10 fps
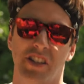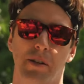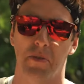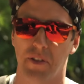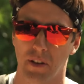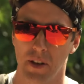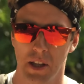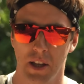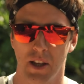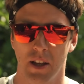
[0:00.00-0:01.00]
something.
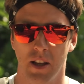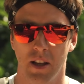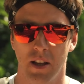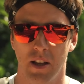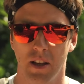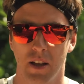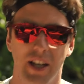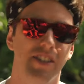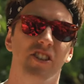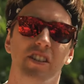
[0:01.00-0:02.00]

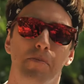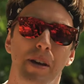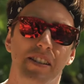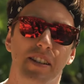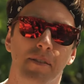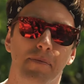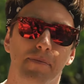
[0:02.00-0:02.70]
It's just amazing.